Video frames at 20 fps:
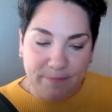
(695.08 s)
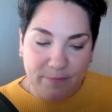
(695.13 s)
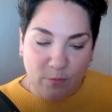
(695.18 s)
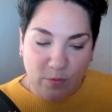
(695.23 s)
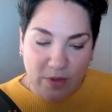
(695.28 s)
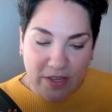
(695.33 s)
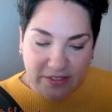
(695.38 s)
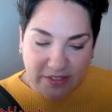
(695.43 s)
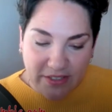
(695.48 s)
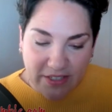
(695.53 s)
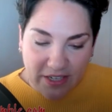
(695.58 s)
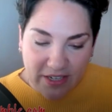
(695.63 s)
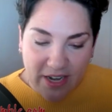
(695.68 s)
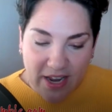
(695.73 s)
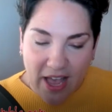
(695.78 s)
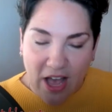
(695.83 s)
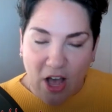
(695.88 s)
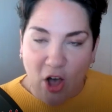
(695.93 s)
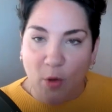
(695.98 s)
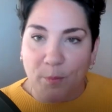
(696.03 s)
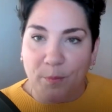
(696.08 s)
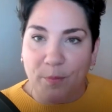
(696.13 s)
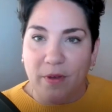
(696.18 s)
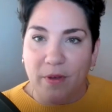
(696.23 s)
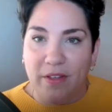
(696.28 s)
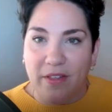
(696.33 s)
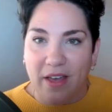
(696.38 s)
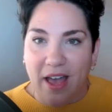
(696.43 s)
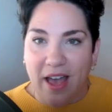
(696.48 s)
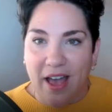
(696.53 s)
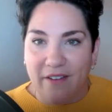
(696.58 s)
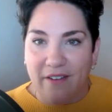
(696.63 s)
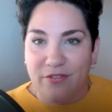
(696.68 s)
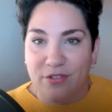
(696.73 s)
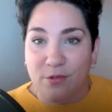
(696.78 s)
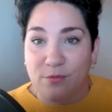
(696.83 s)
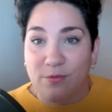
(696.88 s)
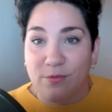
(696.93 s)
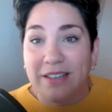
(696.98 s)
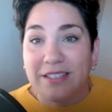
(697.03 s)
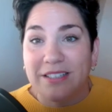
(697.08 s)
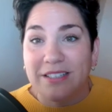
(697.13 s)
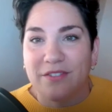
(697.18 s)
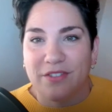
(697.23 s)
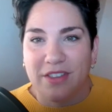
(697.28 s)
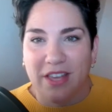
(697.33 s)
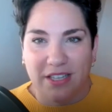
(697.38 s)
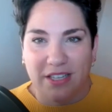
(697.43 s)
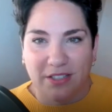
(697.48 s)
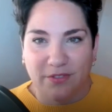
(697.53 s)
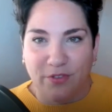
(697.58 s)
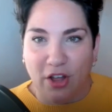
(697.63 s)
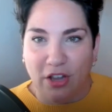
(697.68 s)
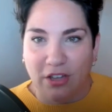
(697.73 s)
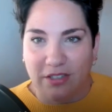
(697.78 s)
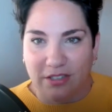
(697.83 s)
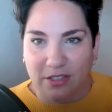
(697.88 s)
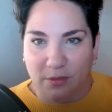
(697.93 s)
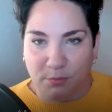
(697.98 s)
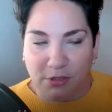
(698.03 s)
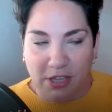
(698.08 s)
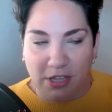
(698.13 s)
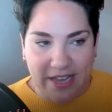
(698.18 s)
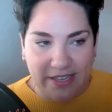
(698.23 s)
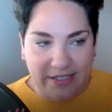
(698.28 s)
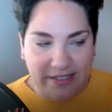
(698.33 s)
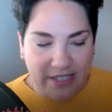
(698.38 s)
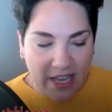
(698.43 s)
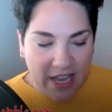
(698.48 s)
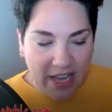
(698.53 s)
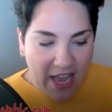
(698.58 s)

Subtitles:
is going to help have the rest of things fall into place.